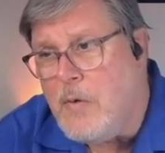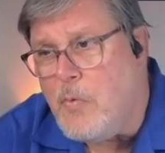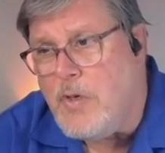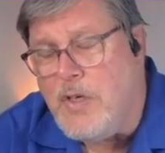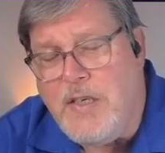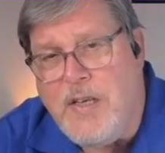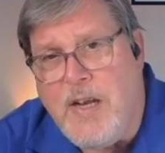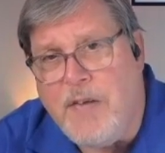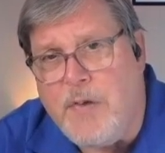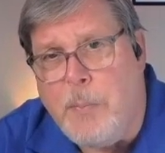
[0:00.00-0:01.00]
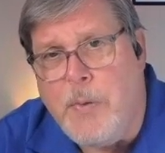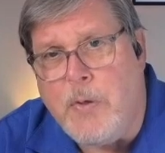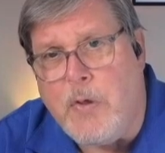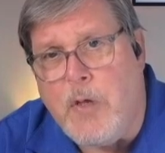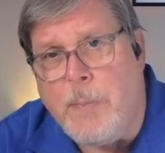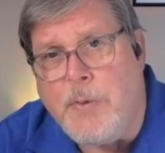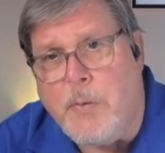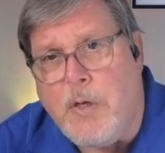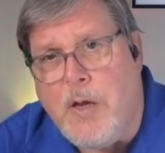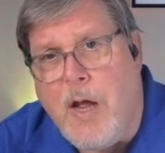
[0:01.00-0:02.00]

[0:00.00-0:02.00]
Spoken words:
would need to have to build up to it.